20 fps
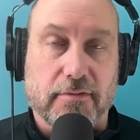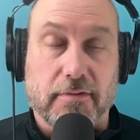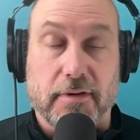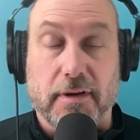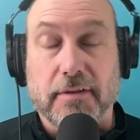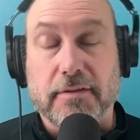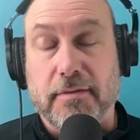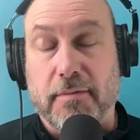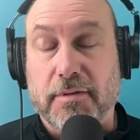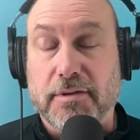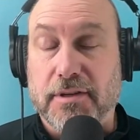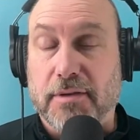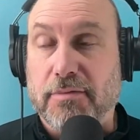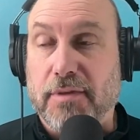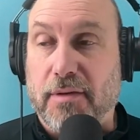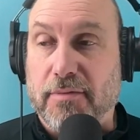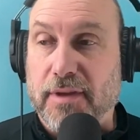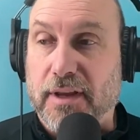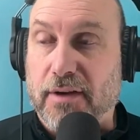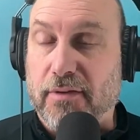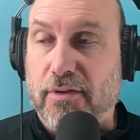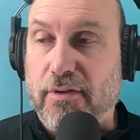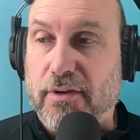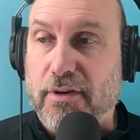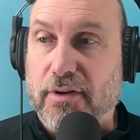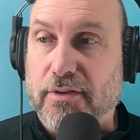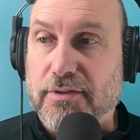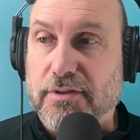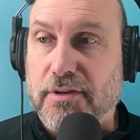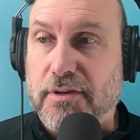Well, sometimes like a roller
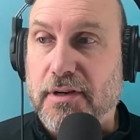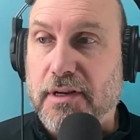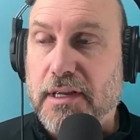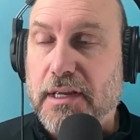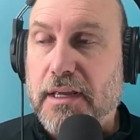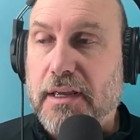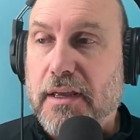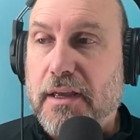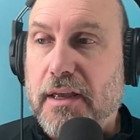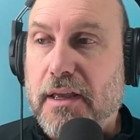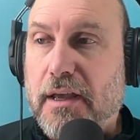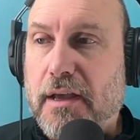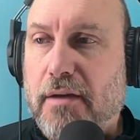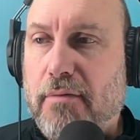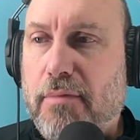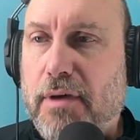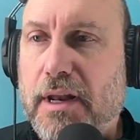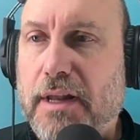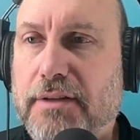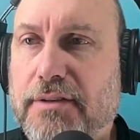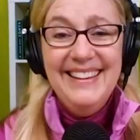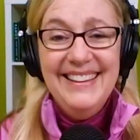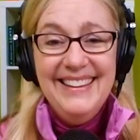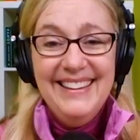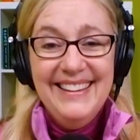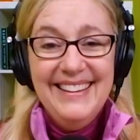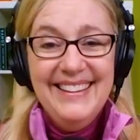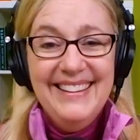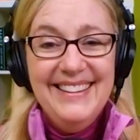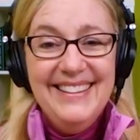coaster. But
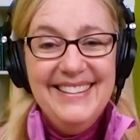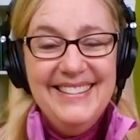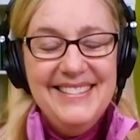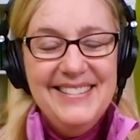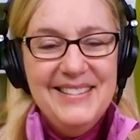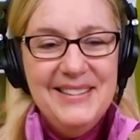it's a space